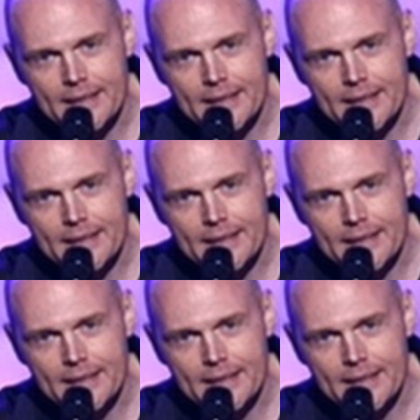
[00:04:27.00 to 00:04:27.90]

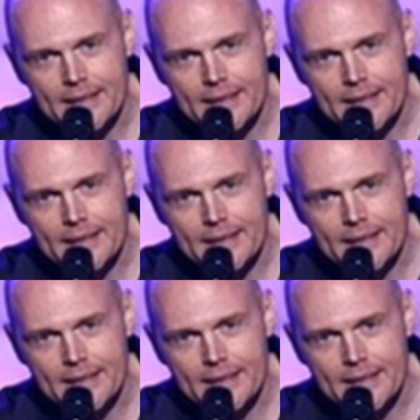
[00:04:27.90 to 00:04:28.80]

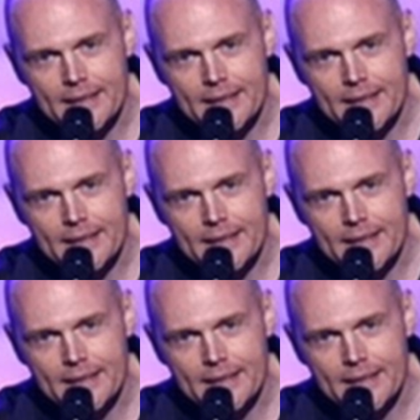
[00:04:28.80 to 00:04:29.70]

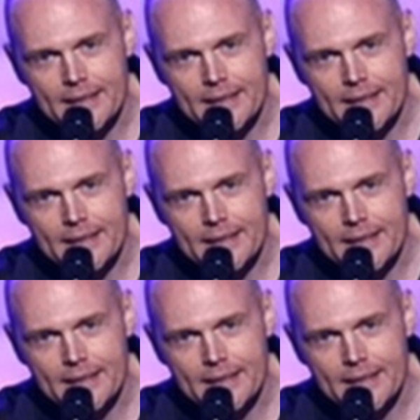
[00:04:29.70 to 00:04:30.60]

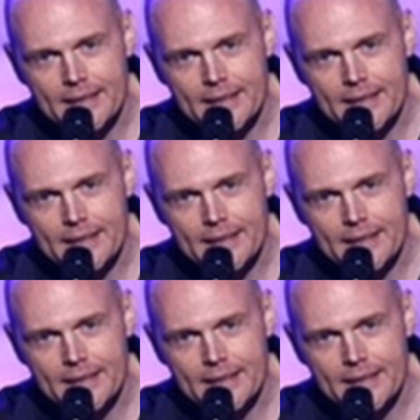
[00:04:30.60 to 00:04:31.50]

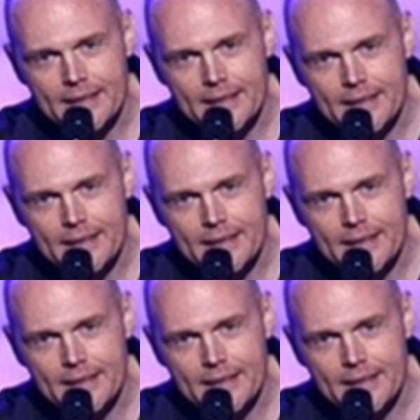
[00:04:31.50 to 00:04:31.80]
The face doesn't move, so there is nothing to read.